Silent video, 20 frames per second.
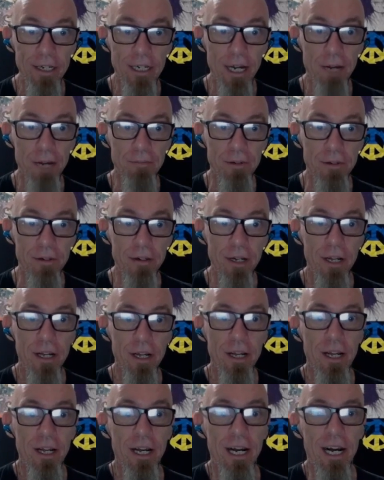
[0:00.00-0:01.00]
couple.
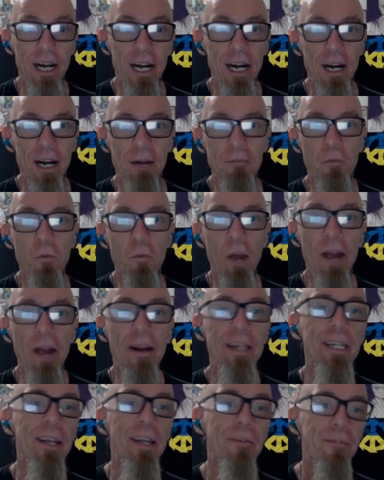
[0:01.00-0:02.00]

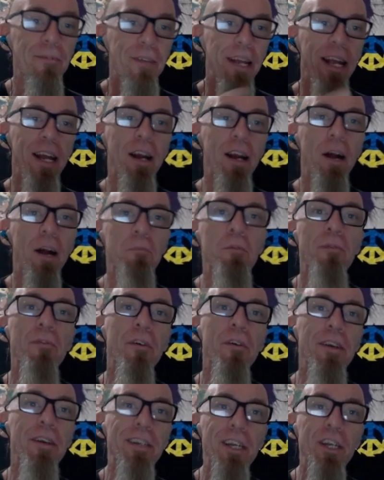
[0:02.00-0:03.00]
Whereas if I'm
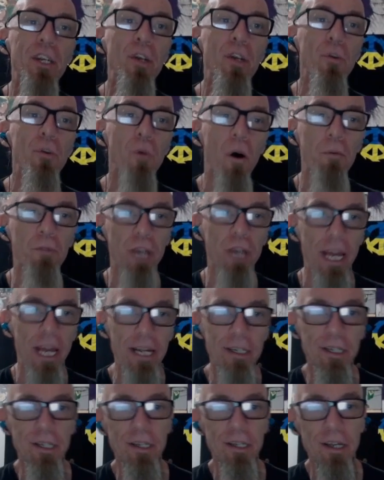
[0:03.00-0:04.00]
referring to two
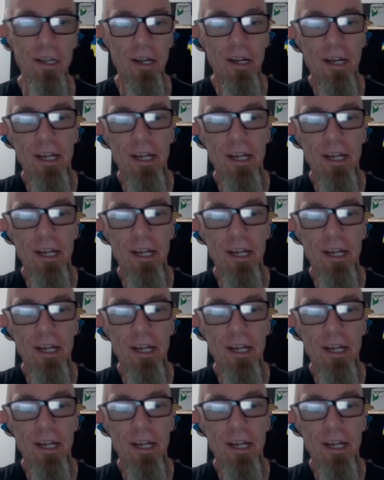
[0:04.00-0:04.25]
objects,